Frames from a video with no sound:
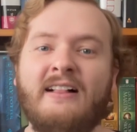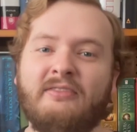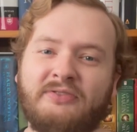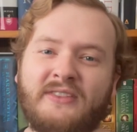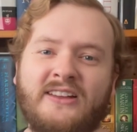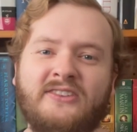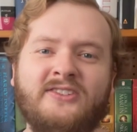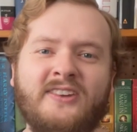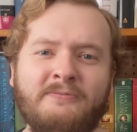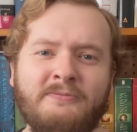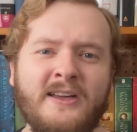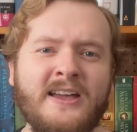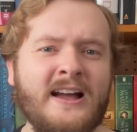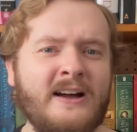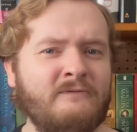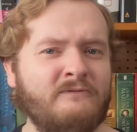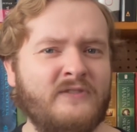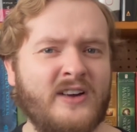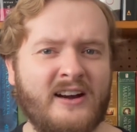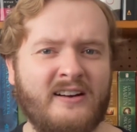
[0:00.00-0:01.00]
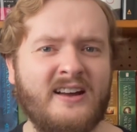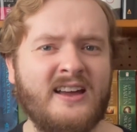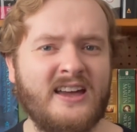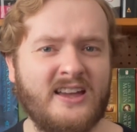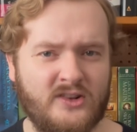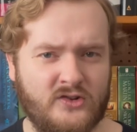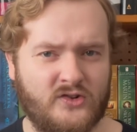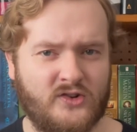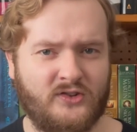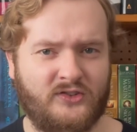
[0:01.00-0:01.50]
That's something I'm very
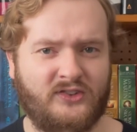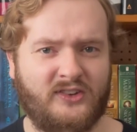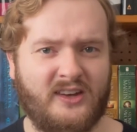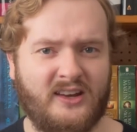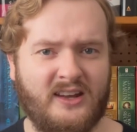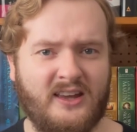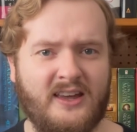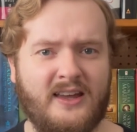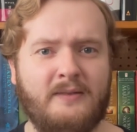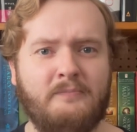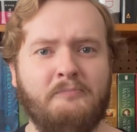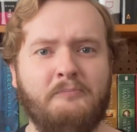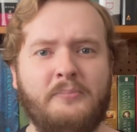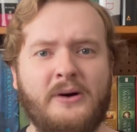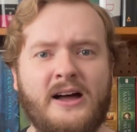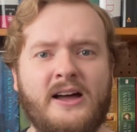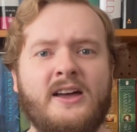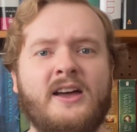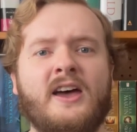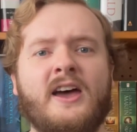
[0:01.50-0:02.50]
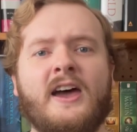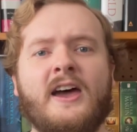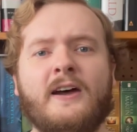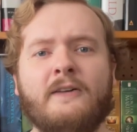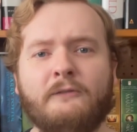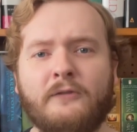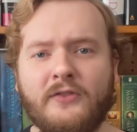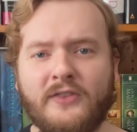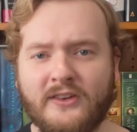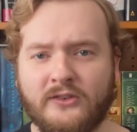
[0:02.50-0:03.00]
interested in, but
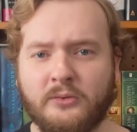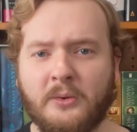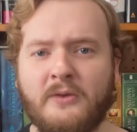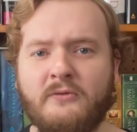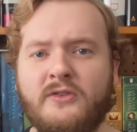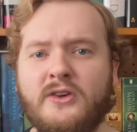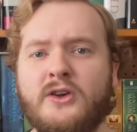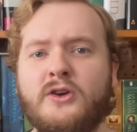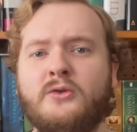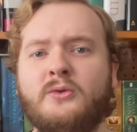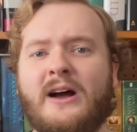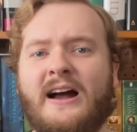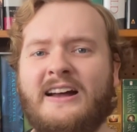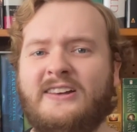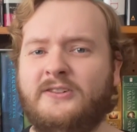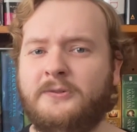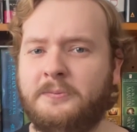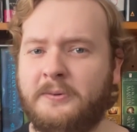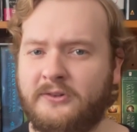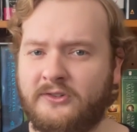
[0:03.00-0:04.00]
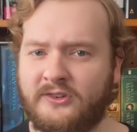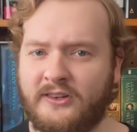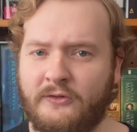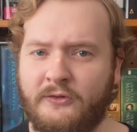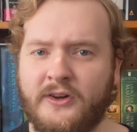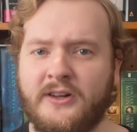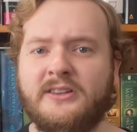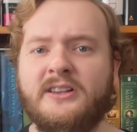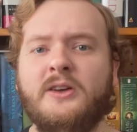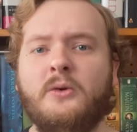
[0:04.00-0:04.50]
for this review, I
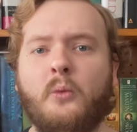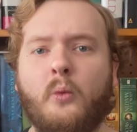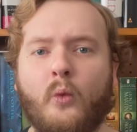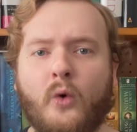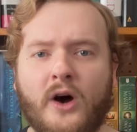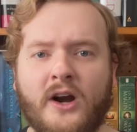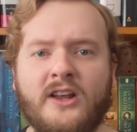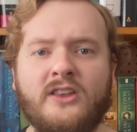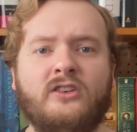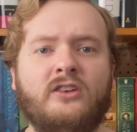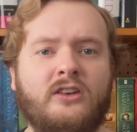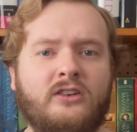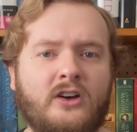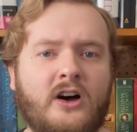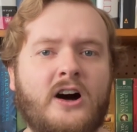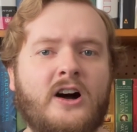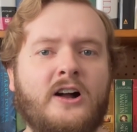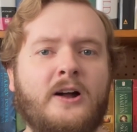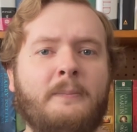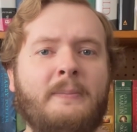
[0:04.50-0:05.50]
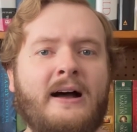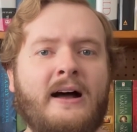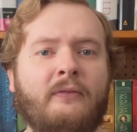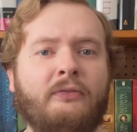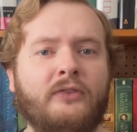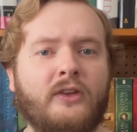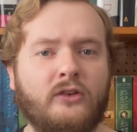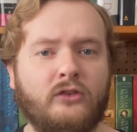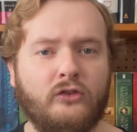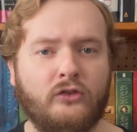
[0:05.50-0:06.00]
specifically wanted to talk
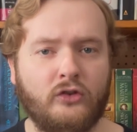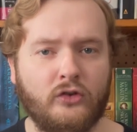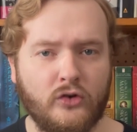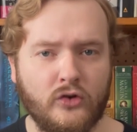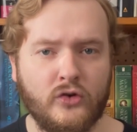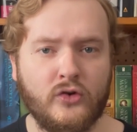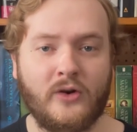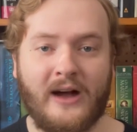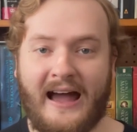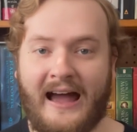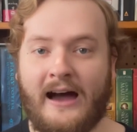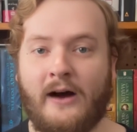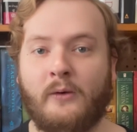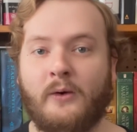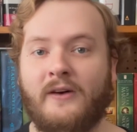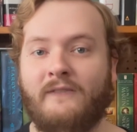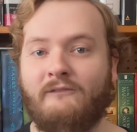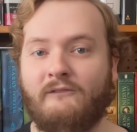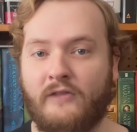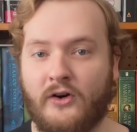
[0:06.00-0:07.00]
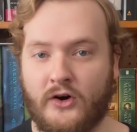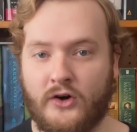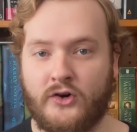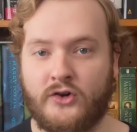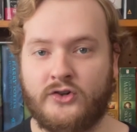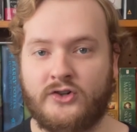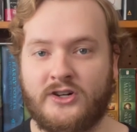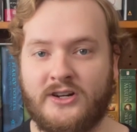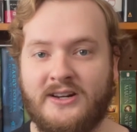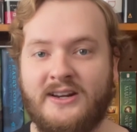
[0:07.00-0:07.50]
about the 2-hour
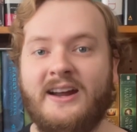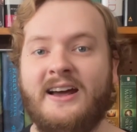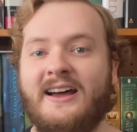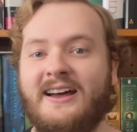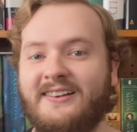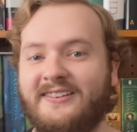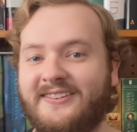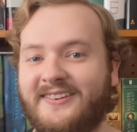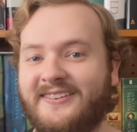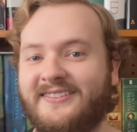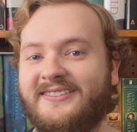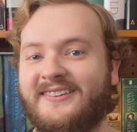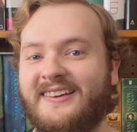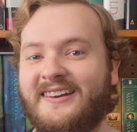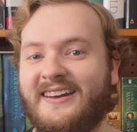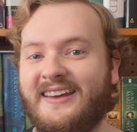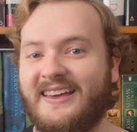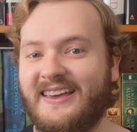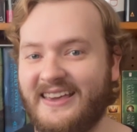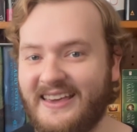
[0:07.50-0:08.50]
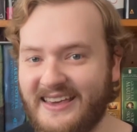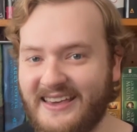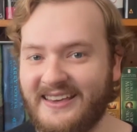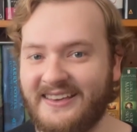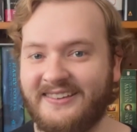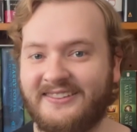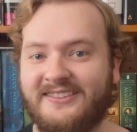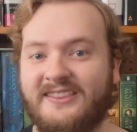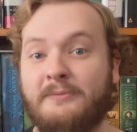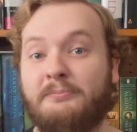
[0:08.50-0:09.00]
version since it
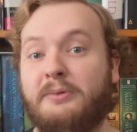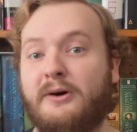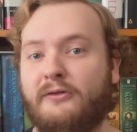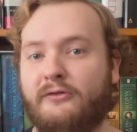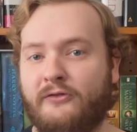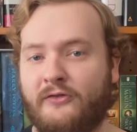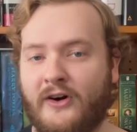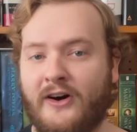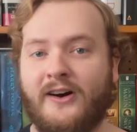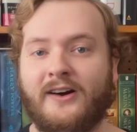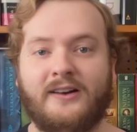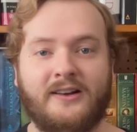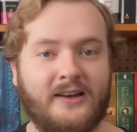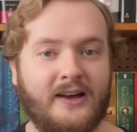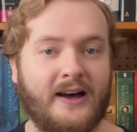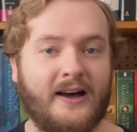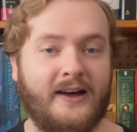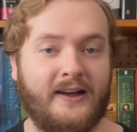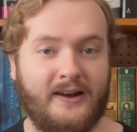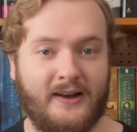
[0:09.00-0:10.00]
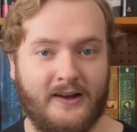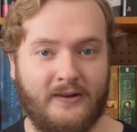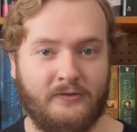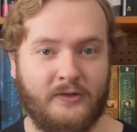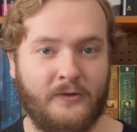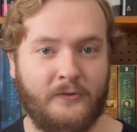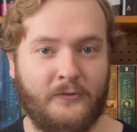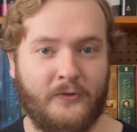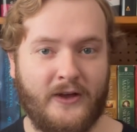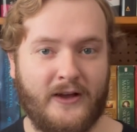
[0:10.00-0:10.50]
is the preferred cut
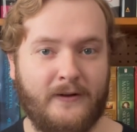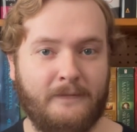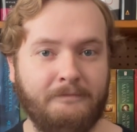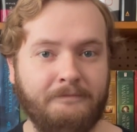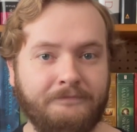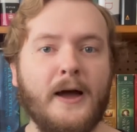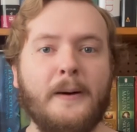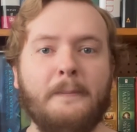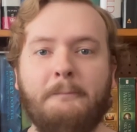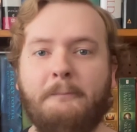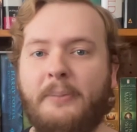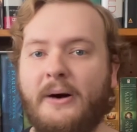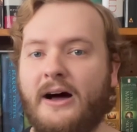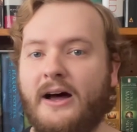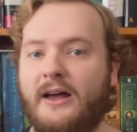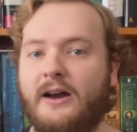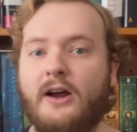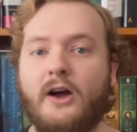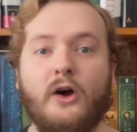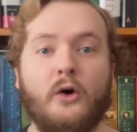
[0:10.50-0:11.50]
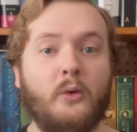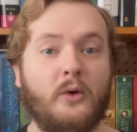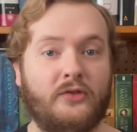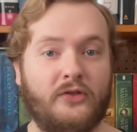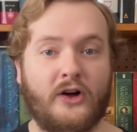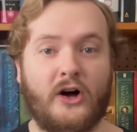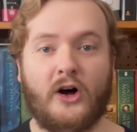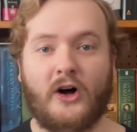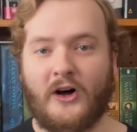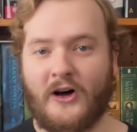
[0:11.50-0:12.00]
of the film. But
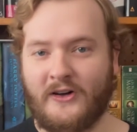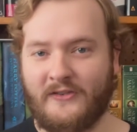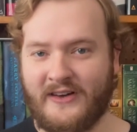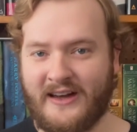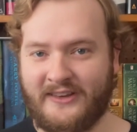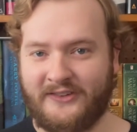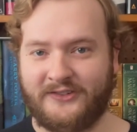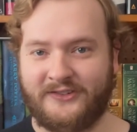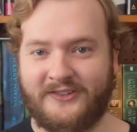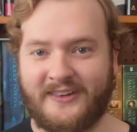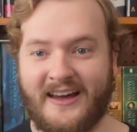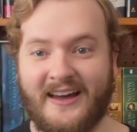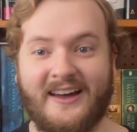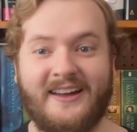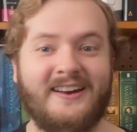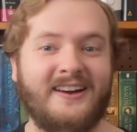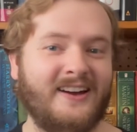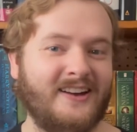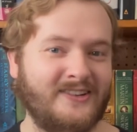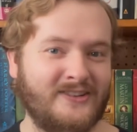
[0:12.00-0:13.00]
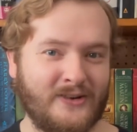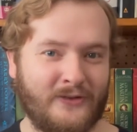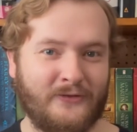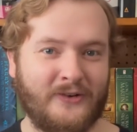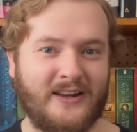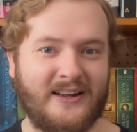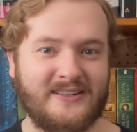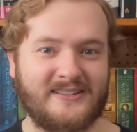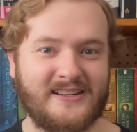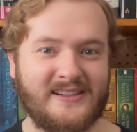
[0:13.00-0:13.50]
with all that said, don't
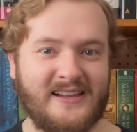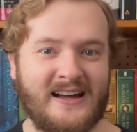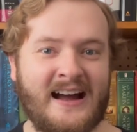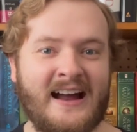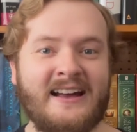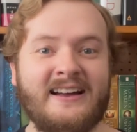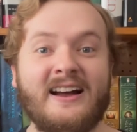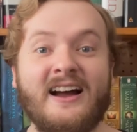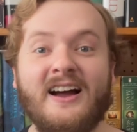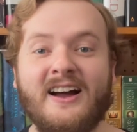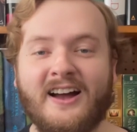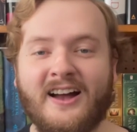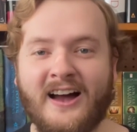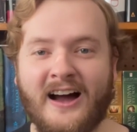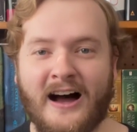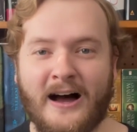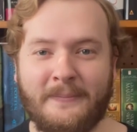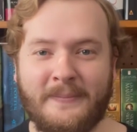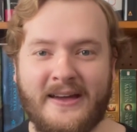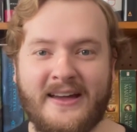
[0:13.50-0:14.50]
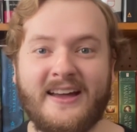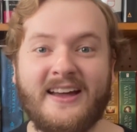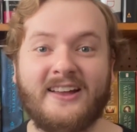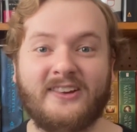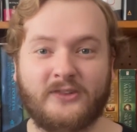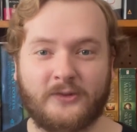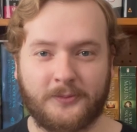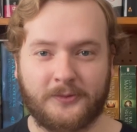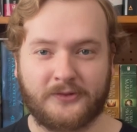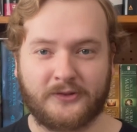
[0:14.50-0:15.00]
forget to like, comment,
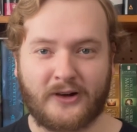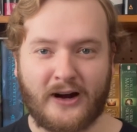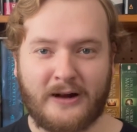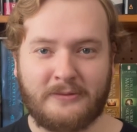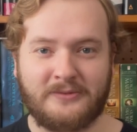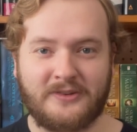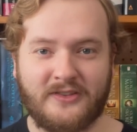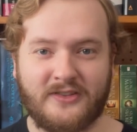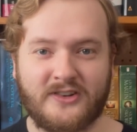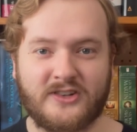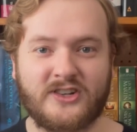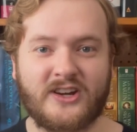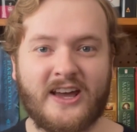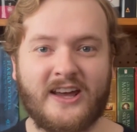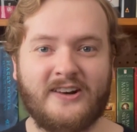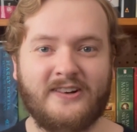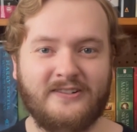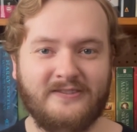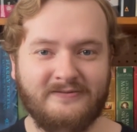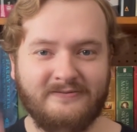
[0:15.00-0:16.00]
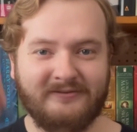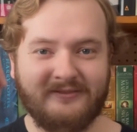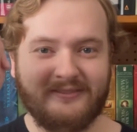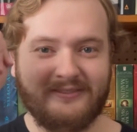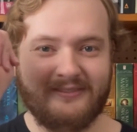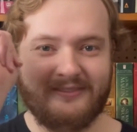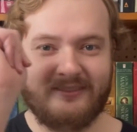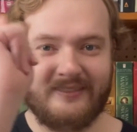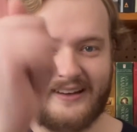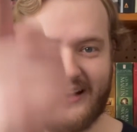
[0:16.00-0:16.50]
and subscribe to the channel,
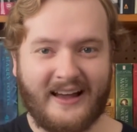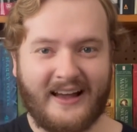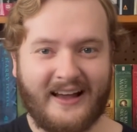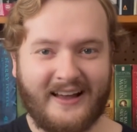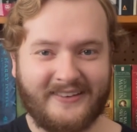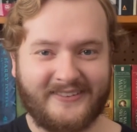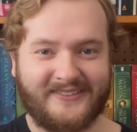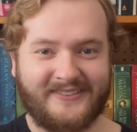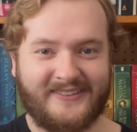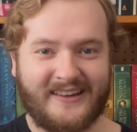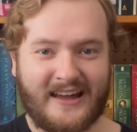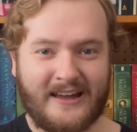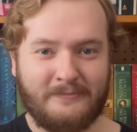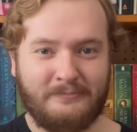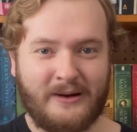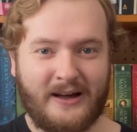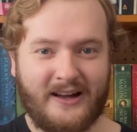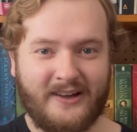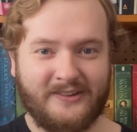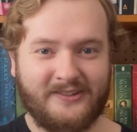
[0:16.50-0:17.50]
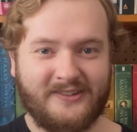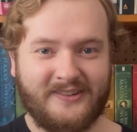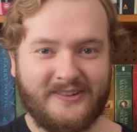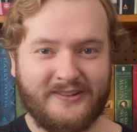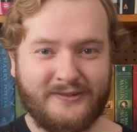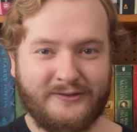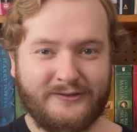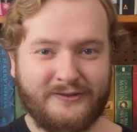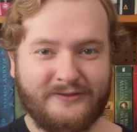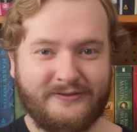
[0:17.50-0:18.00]
and stay
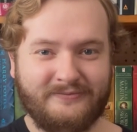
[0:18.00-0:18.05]
positive.